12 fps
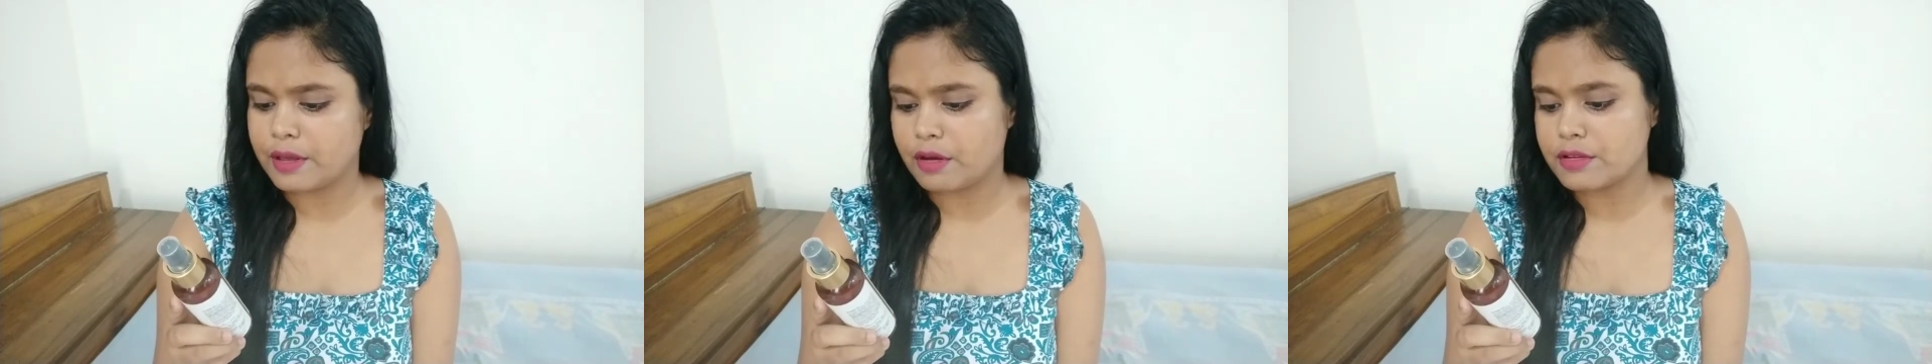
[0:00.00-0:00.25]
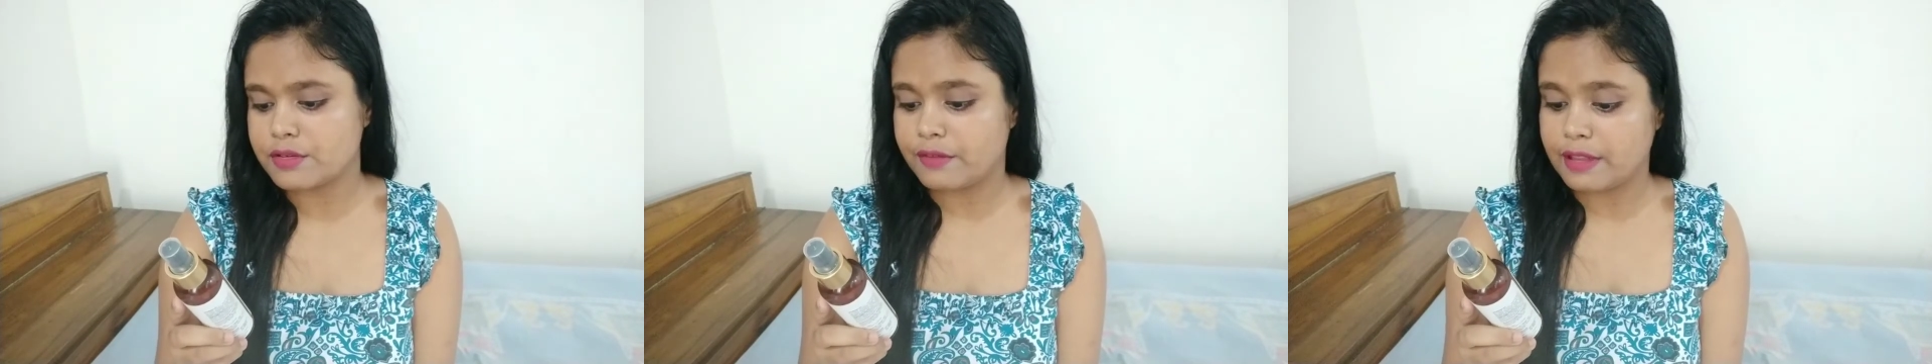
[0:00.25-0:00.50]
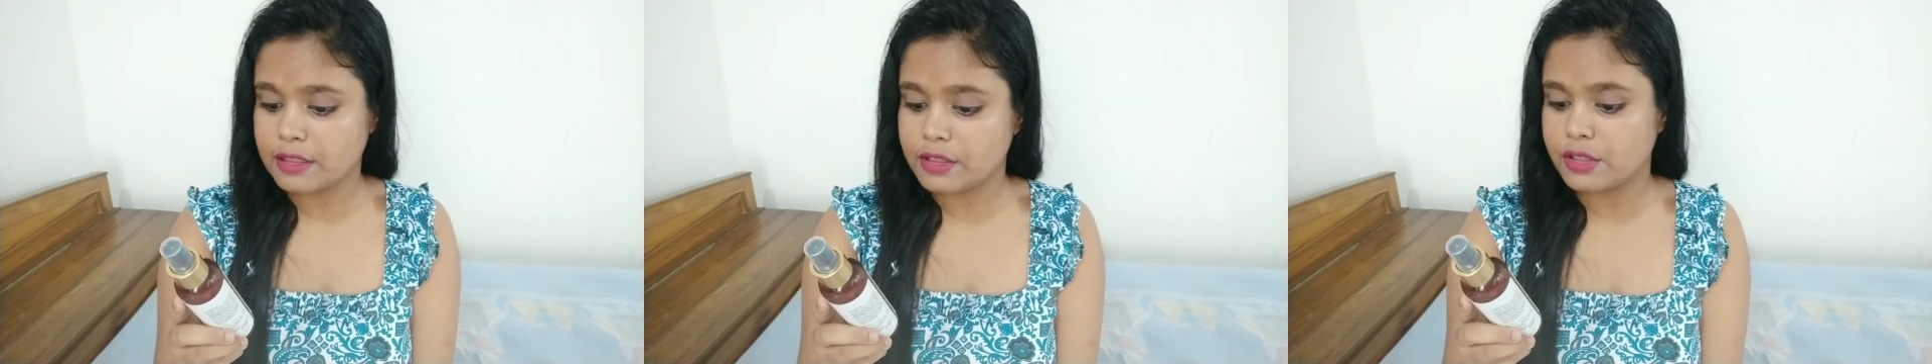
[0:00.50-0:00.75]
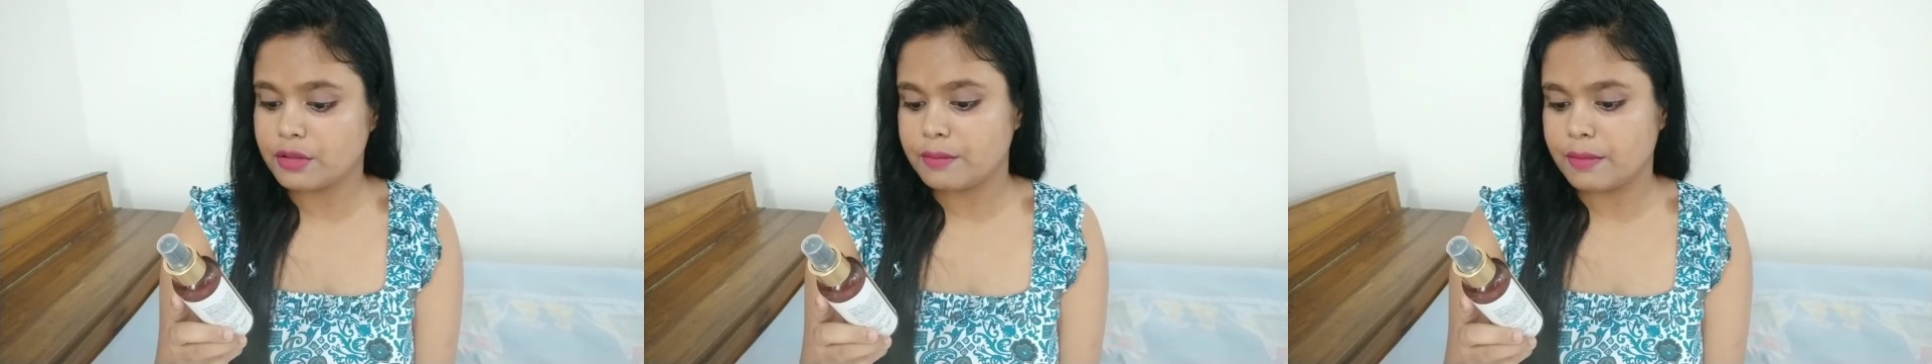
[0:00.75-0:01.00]
because well
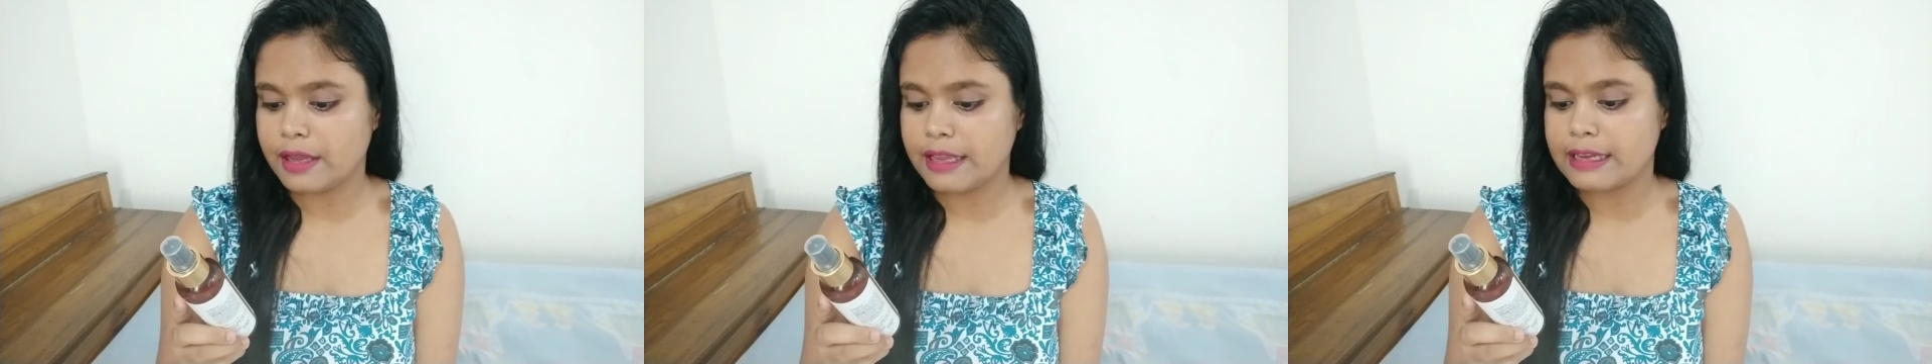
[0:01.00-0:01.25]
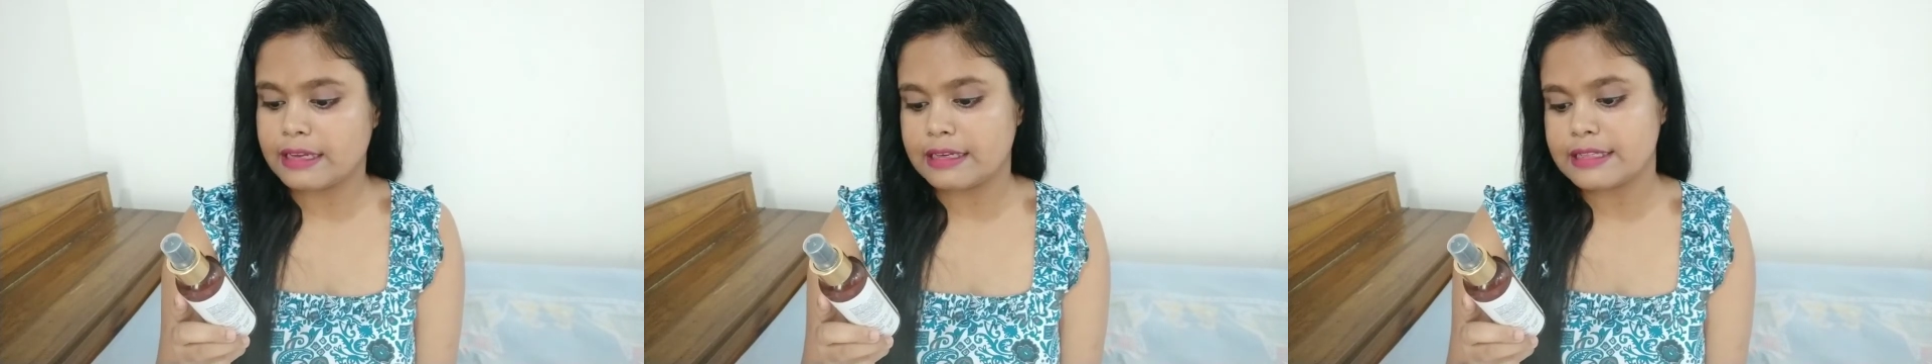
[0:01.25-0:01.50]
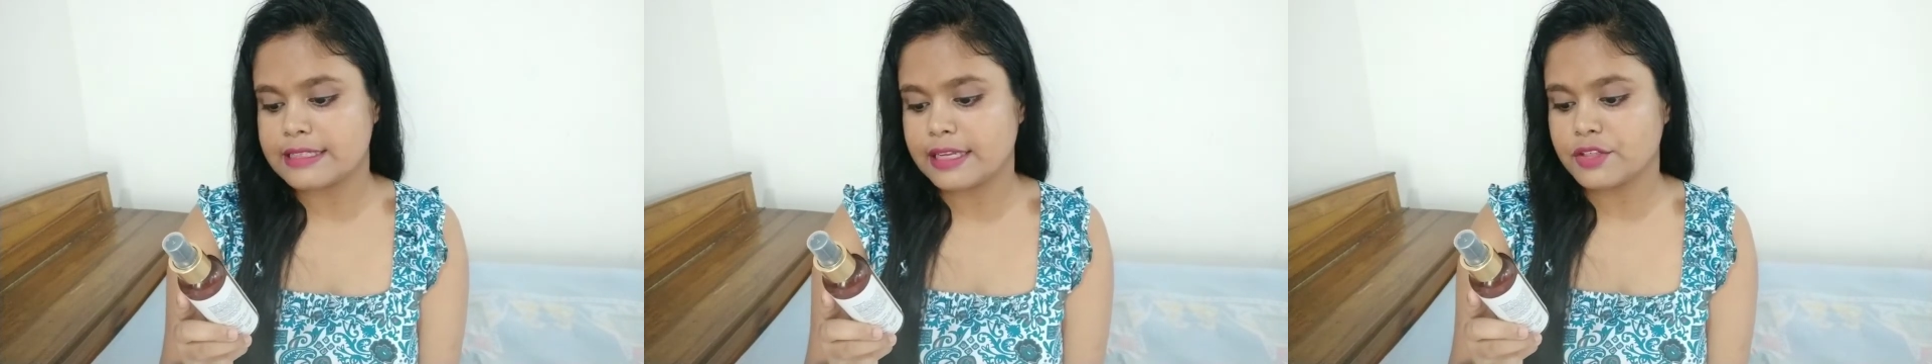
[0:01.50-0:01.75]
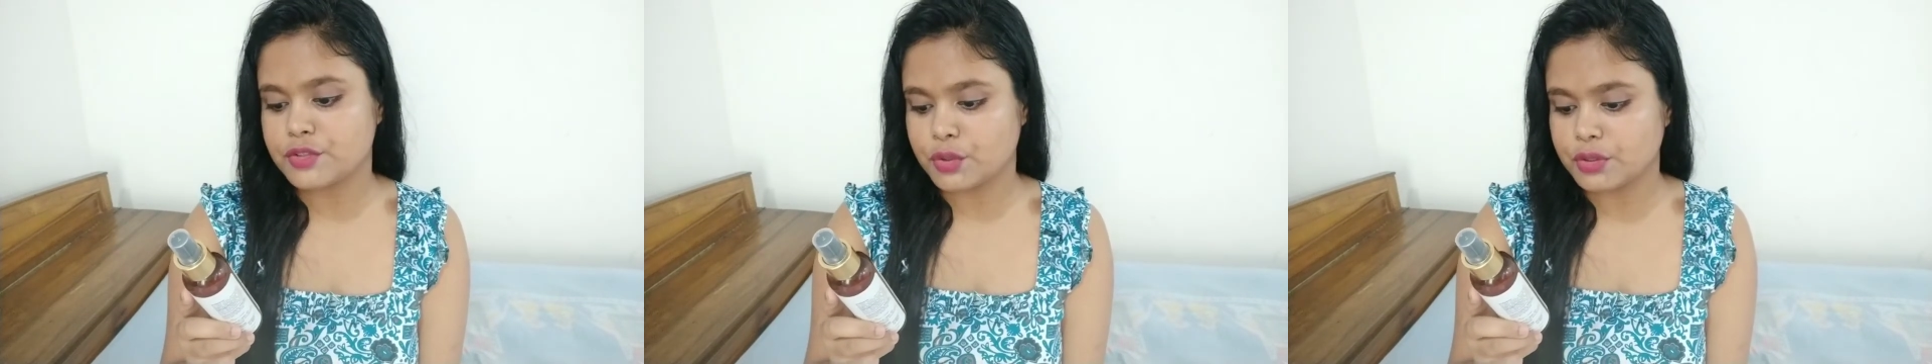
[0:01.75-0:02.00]
cucumber a
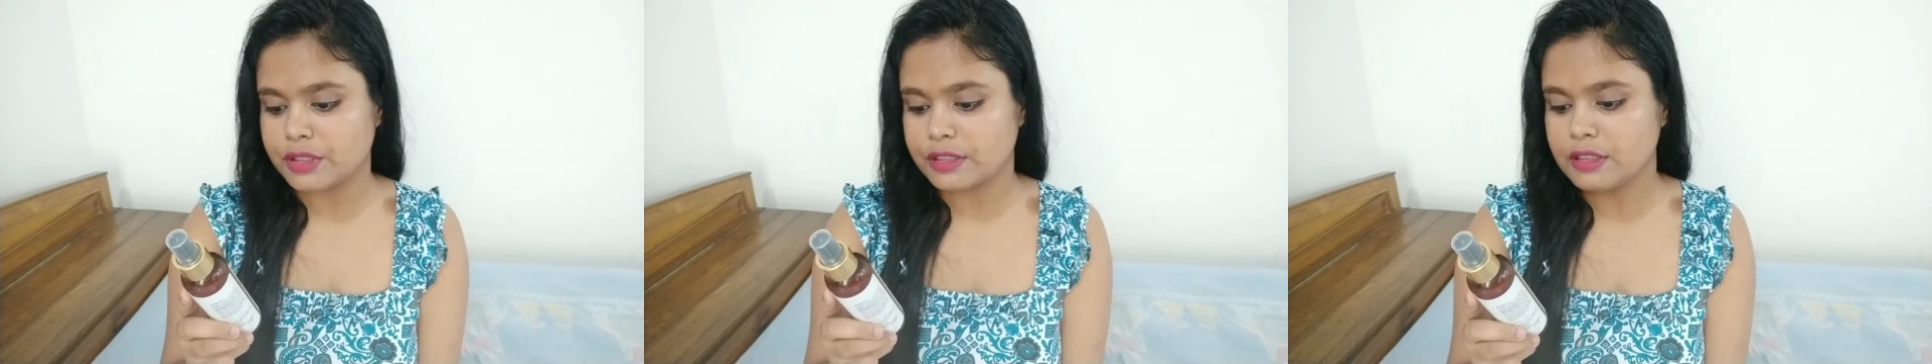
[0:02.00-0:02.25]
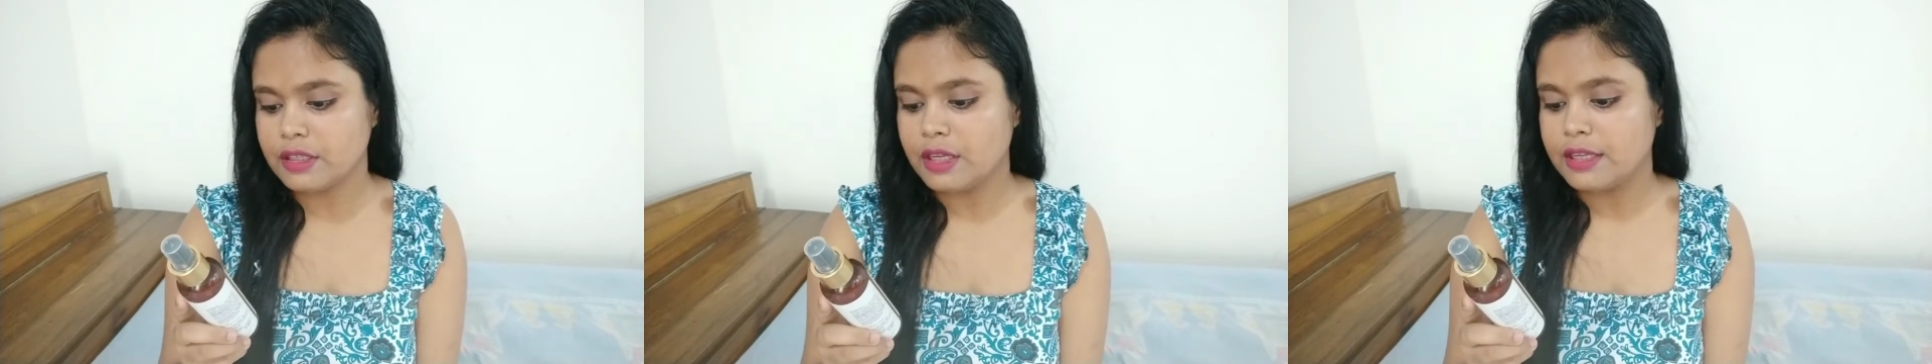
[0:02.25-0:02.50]
cleansing toner